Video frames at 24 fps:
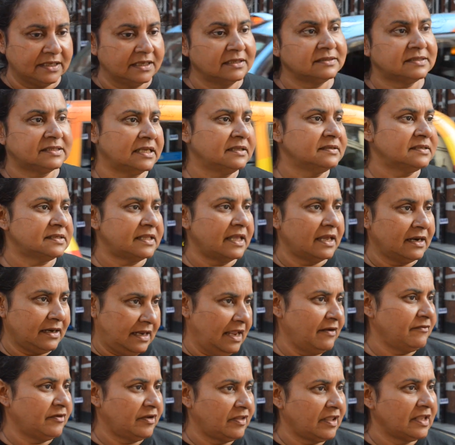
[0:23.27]
and since then
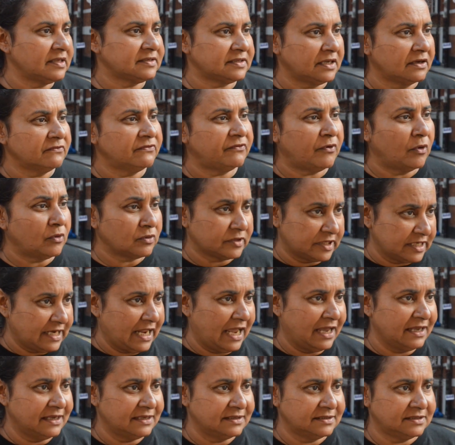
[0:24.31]
everything's unfolded
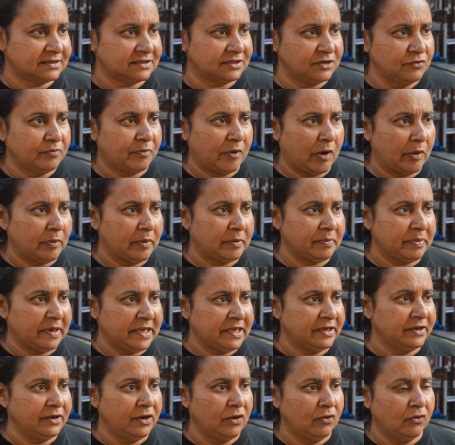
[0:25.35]
as you
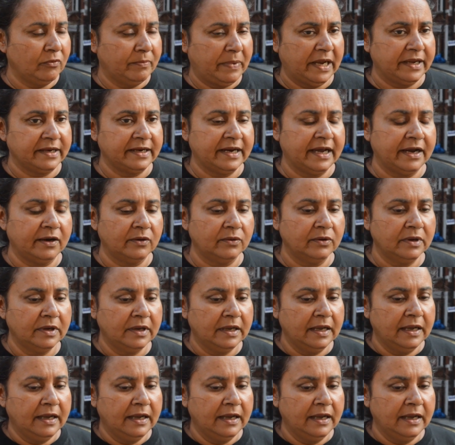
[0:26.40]
probably know by now.